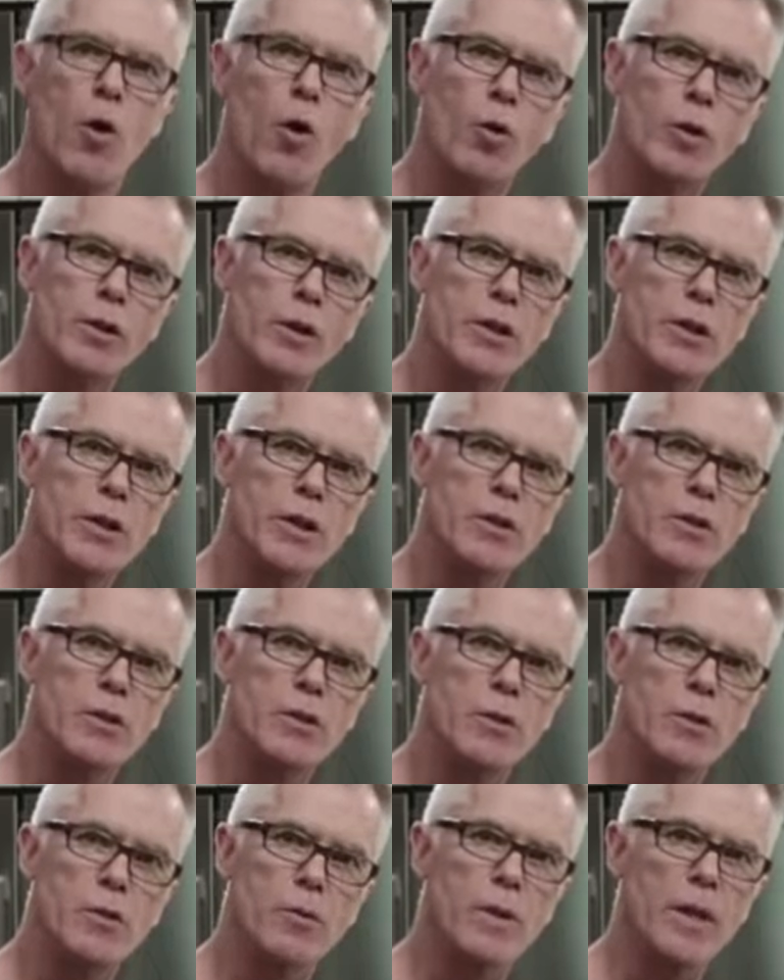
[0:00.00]
All you need to
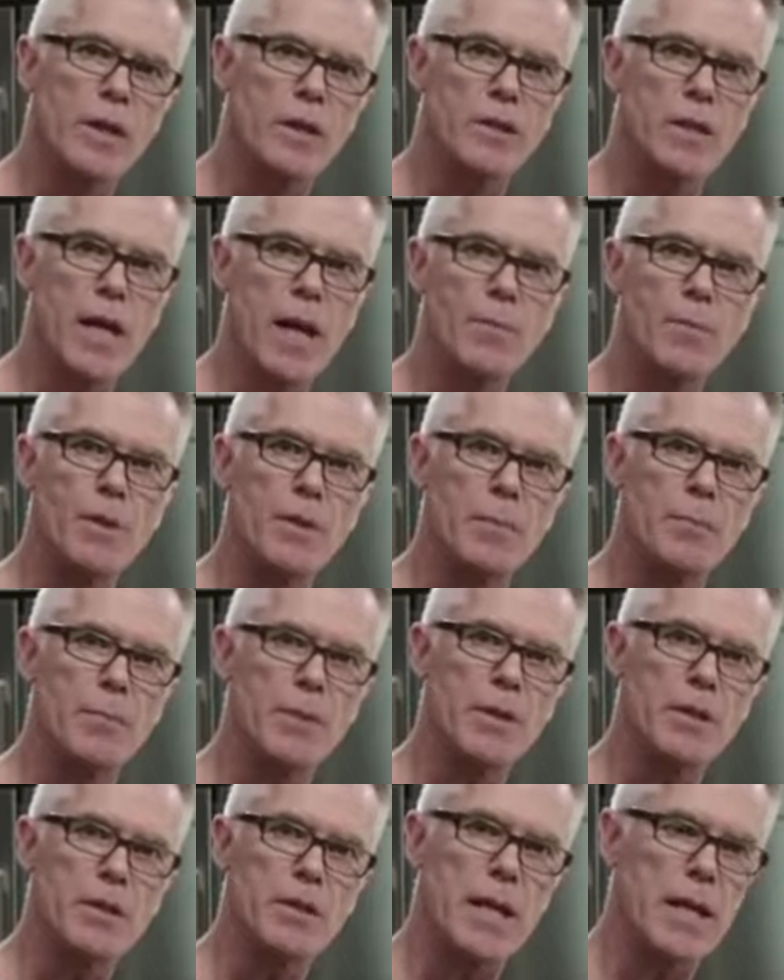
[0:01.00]
do is empty the
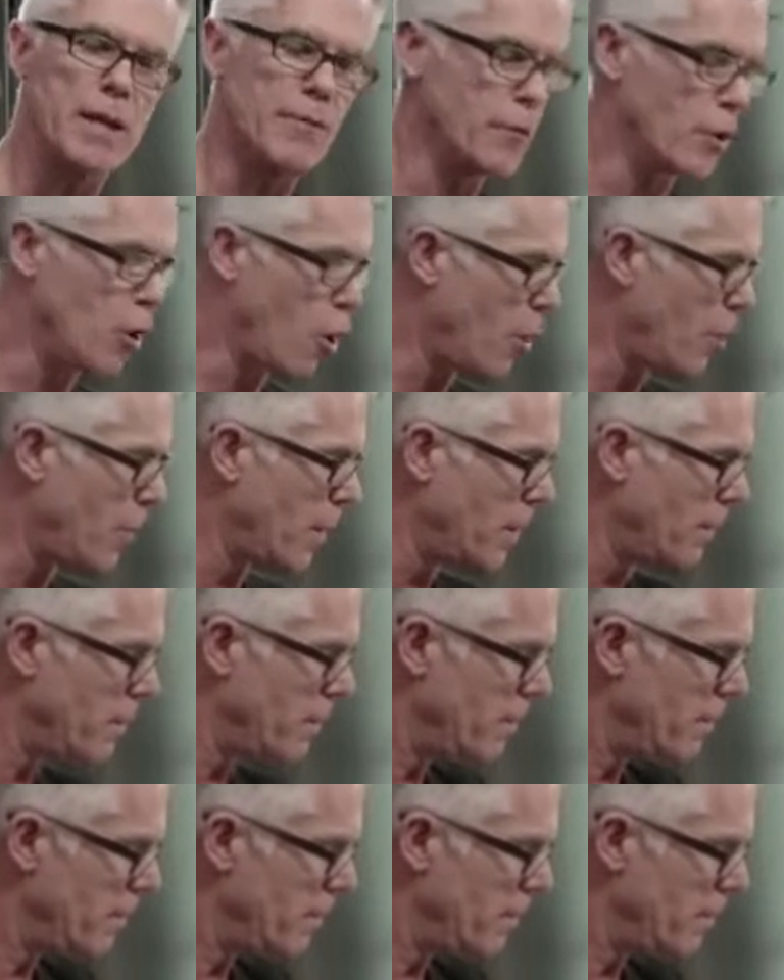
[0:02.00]
beans out of your hopper,